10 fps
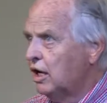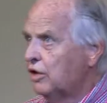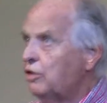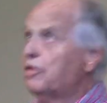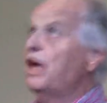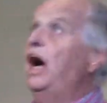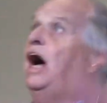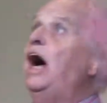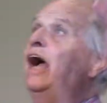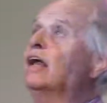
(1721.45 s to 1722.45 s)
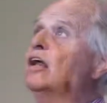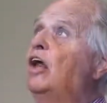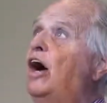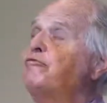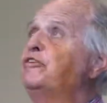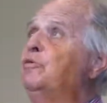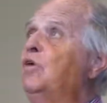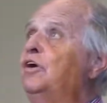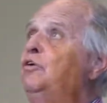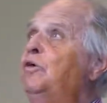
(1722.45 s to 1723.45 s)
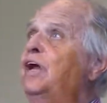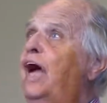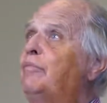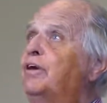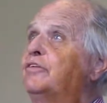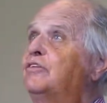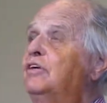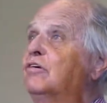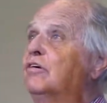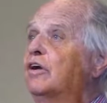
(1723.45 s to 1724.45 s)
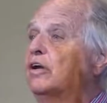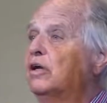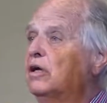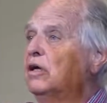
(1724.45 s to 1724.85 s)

You're the high and lofty one who inhabits eternity.